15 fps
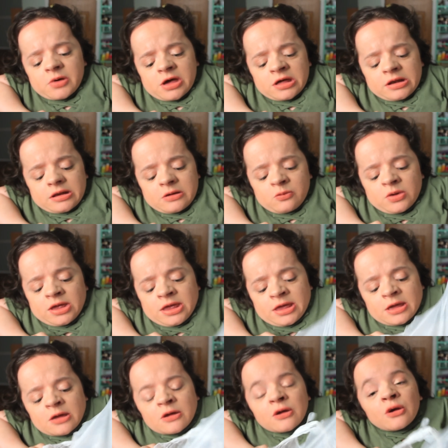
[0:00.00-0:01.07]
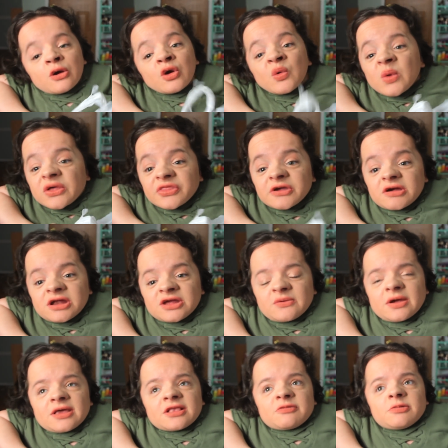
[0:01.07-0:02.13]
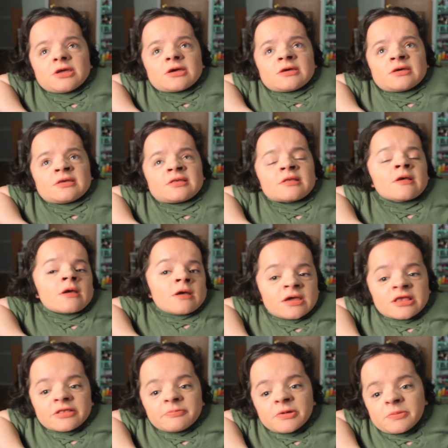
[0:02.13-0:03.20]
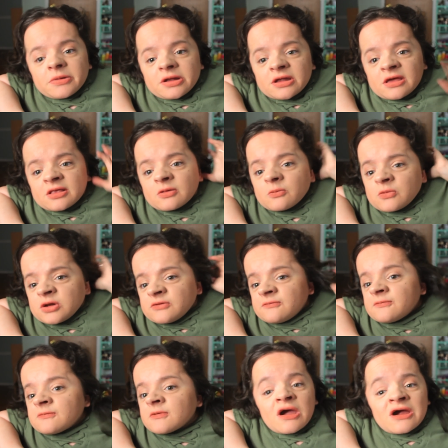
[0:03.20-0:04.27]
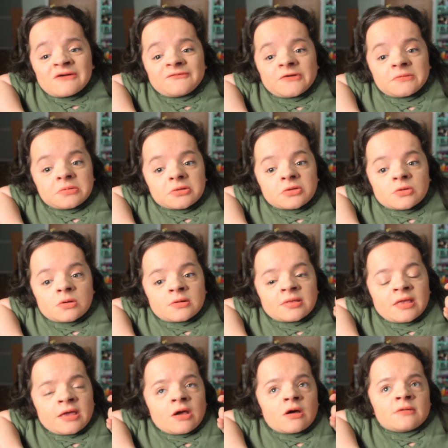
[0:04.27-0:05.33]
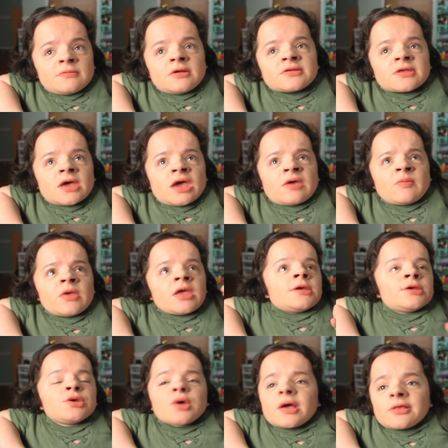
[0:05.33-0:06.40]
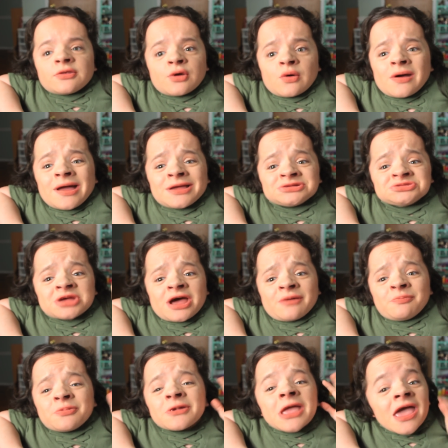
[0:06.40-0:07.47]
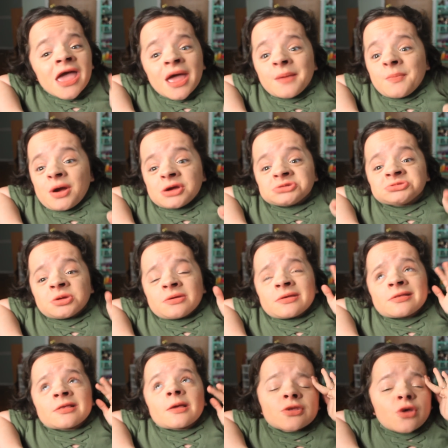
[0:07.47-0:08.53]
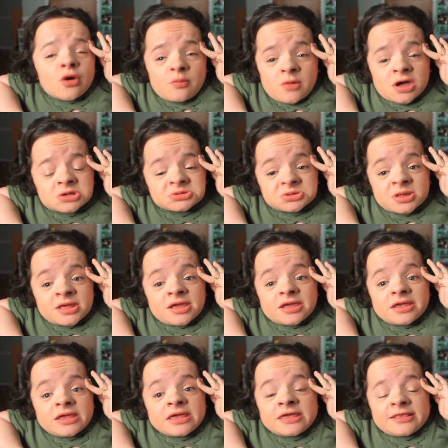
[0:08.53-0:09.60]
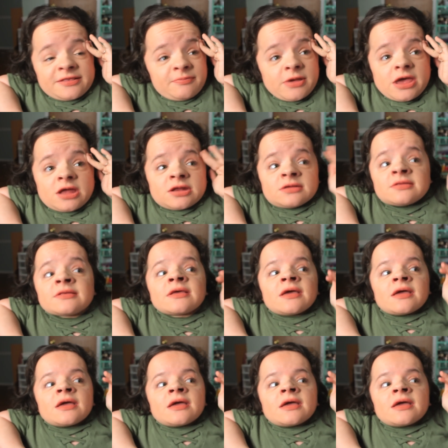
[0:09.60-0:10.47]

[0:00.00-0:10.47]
but we went there anyways because it's Pippi and I's one of our favorite stores like of all time. You guys know I shop at Marshall's so much. Like, it's bad. It's